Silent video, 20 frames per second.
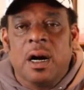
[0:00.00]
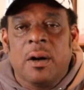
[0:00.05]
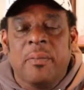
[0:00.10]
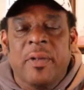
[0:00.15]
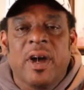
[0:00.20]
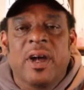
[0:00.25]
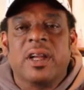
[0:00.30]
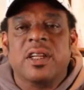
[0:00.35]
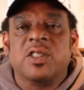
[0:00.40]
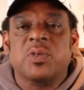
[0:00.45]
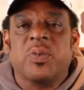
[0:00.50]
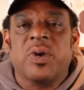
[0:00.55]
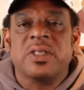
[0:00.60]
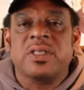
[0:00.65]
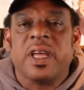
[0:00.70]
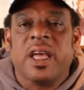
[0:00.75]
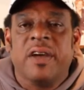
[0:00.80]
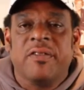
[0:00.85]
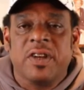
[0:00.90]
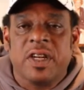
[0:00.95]
American
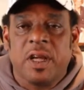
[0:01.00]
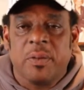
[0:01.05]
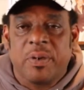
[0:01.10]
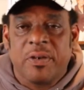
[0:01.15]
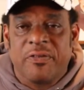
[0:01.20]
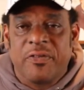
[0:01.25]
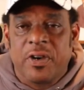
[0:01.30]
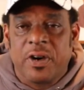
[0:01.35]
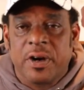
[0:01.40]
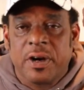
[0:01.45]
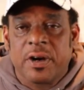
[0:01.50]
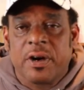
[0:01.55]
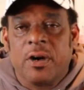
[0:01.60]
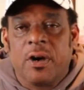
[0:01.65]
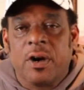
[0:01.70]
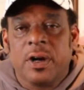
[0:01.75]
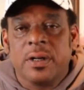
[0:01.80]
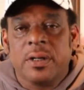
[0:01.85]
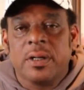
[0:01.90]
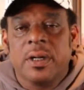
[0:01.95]
Express Everyday Preferred
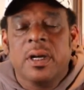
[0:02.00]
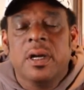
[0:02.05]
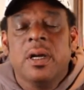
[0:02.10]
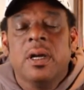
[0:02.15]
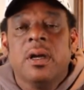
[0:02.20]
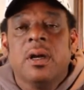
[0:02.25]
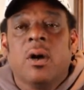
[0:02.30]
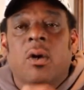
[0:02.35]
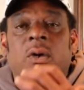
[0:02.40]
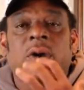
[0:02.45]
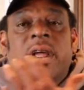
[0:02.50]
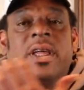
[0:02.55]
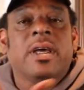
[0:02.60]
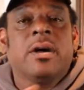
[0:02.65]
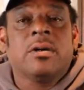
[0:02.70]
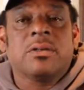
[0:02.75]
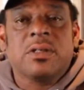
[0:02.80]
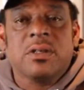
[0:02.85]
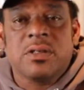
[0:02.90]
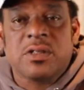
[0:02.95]
card or the
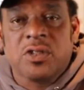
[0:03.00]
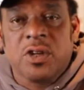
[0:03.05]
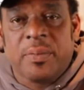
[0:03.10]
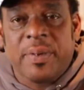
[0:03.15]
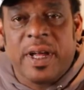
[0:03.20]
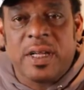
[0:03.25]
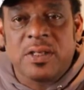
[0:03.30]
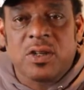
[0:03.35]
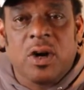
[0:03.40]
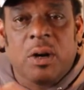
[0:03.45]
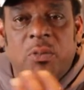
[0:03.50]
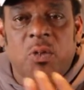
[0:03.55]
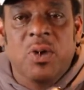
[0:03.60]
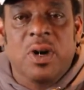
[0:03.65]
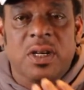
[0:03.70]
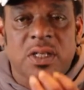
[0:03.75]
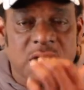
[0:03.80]
Hilton Surpass card. But we're